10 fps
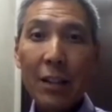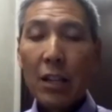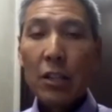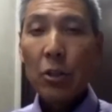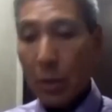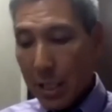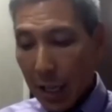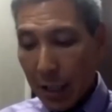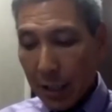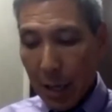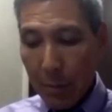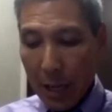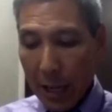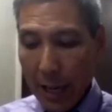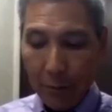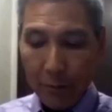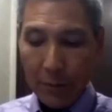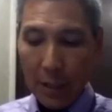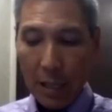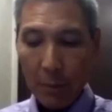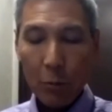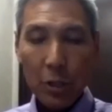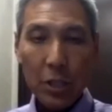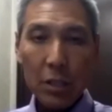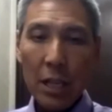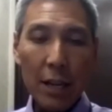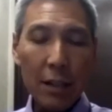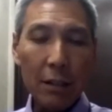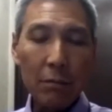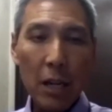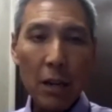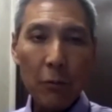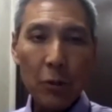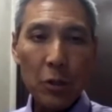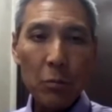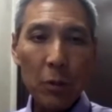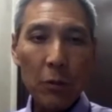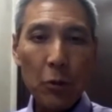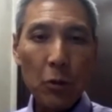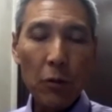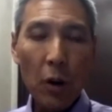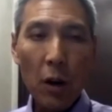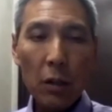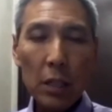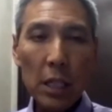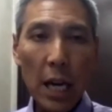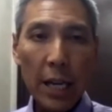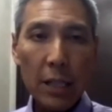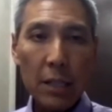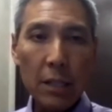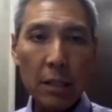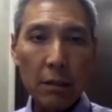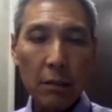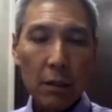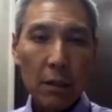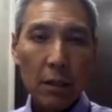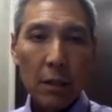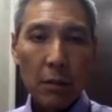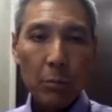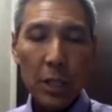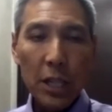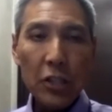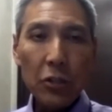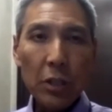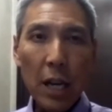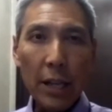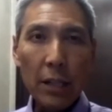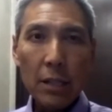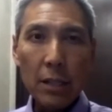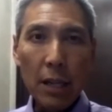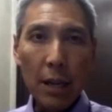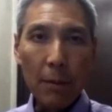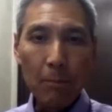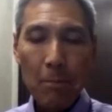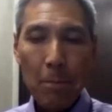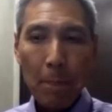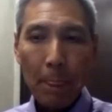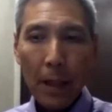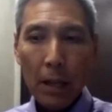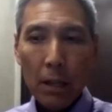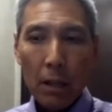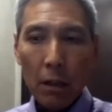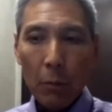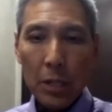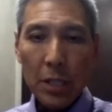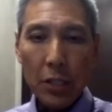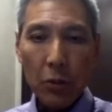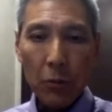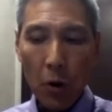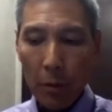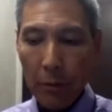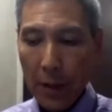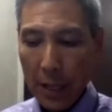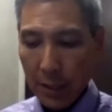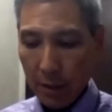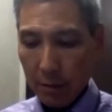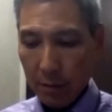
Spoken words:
So it's not uncommon. We just had a conference with a few of our clients and potential clients, a presidential forum event, and